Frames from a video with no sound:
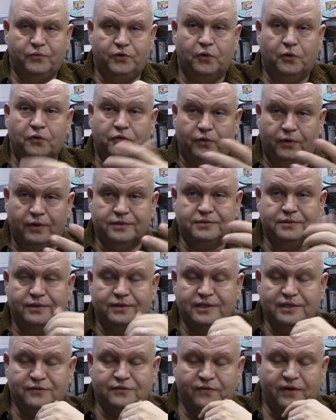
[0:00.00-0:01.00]
your thoughts
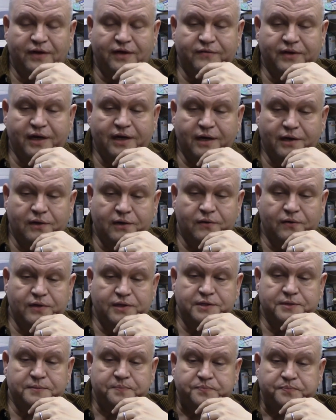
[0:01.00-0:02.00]
on these five categories.